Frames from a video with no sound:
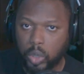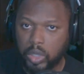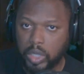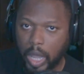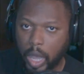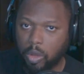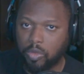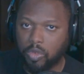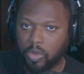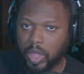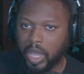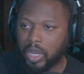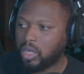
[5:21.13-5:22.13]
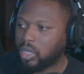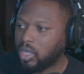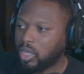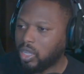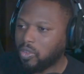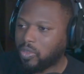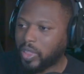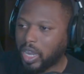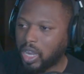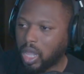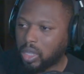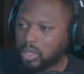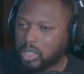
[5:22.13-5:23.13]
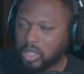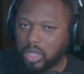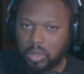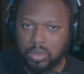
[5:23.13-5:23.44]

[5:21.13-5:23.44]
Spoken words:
who are down for that knowledge.